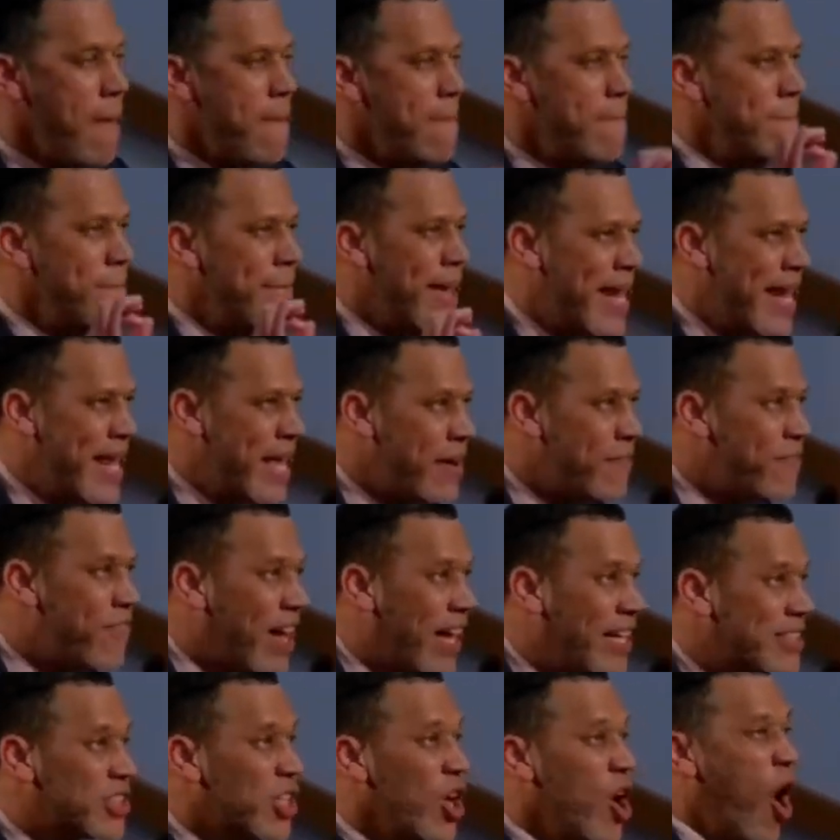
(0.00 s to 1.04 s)
many of
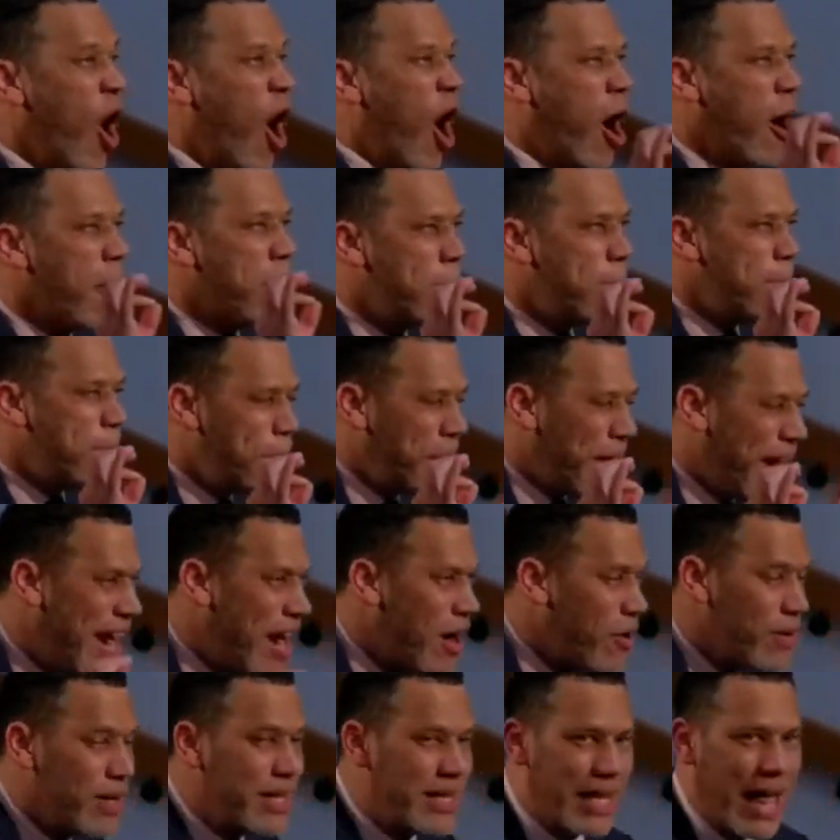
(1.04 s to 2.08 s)
us are
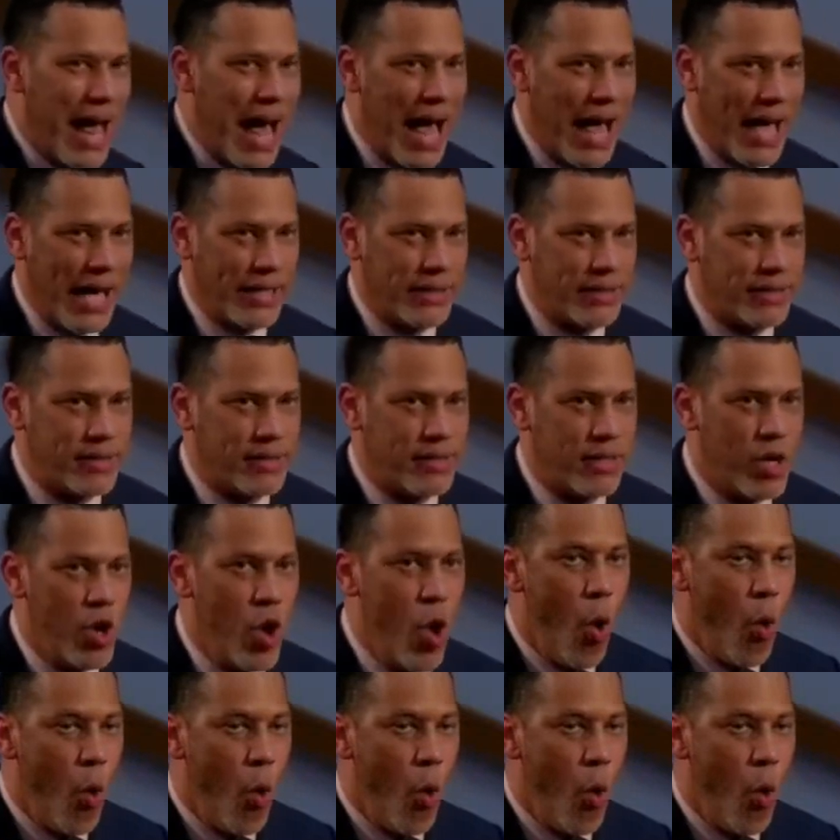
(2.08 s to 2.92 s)
paralyzed